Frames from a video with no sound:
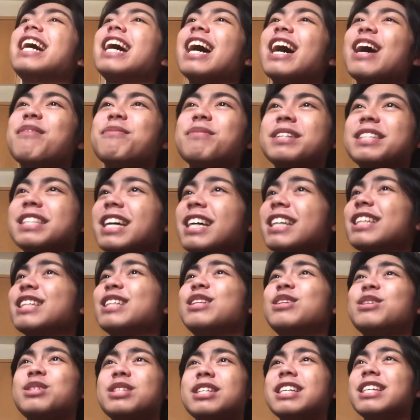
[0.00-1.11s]
I'm excited to
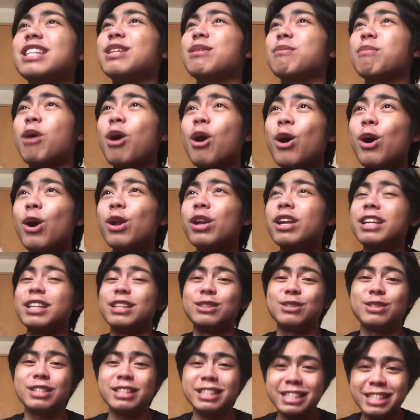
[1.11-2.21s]
see them all and to
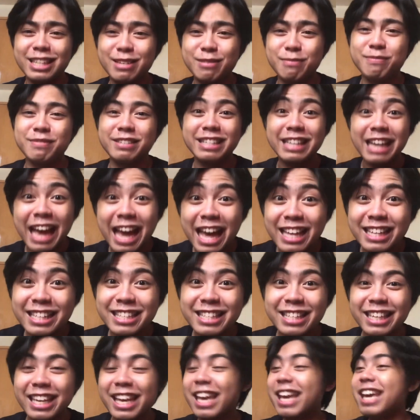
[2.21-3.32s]
see them dance
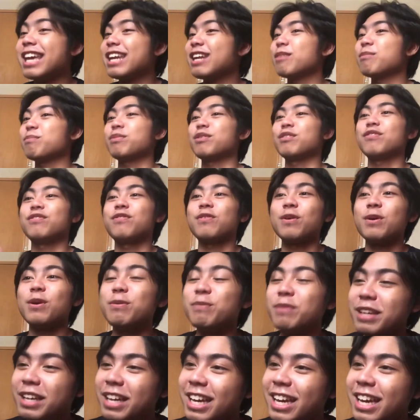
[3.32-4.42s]
again and perform
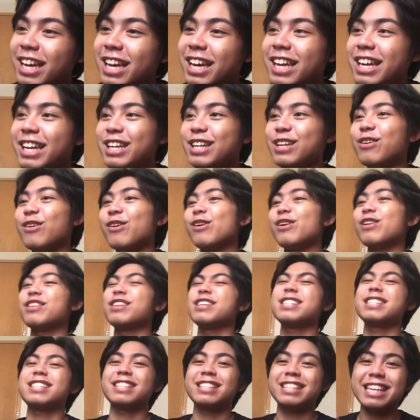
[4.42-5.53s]
again and all the
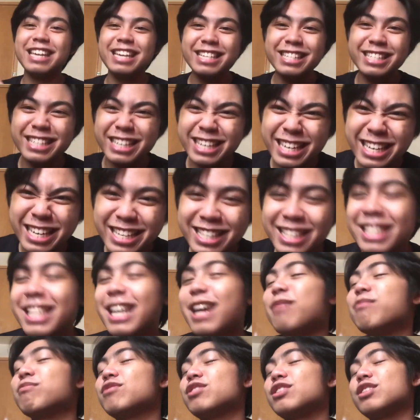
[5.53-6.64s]
stages.
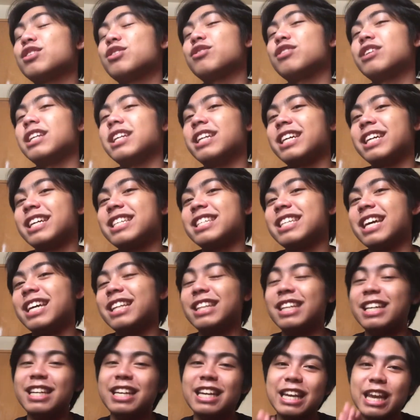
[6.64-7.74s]
I'm just really
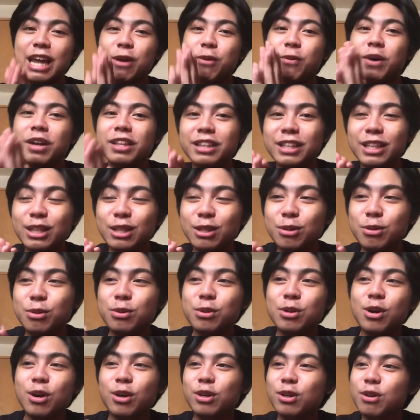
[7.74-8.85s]
excited, and I wanted to
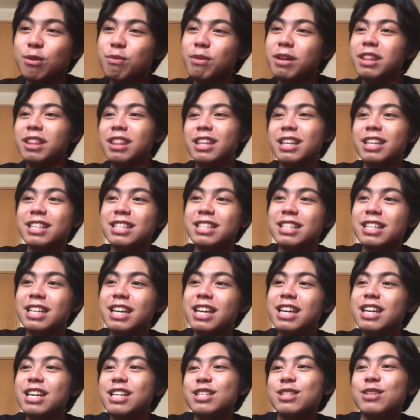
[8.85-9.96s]
document this
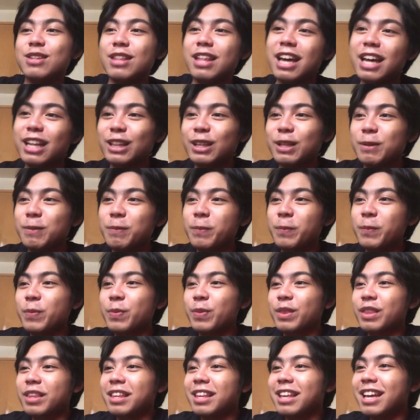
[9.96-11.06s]
so that,
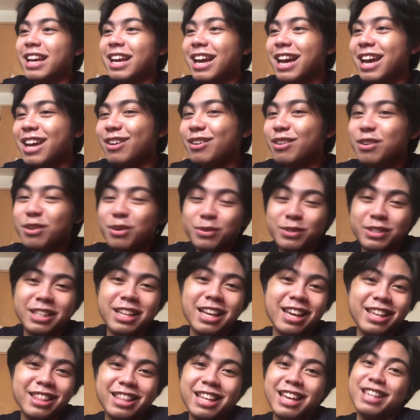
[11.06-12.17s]
I don't know,
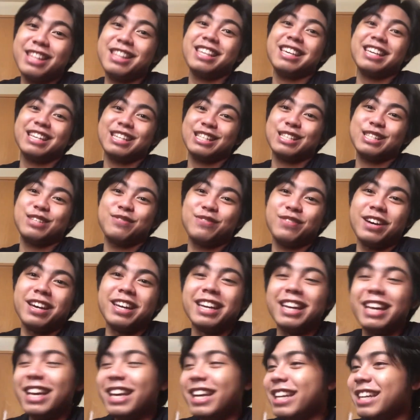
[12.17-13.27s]
I think it's fun.
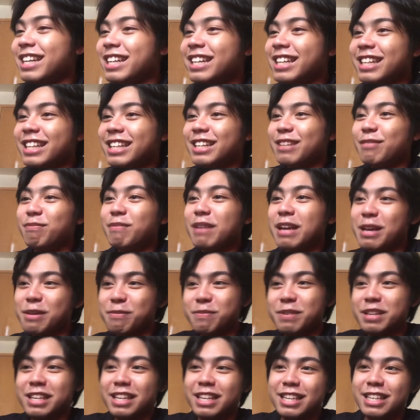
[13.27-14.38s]
And
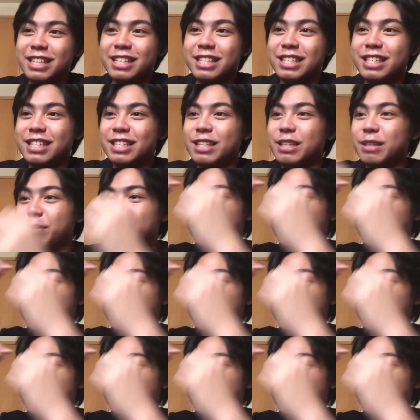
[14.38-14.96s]
BLACKPINK deserves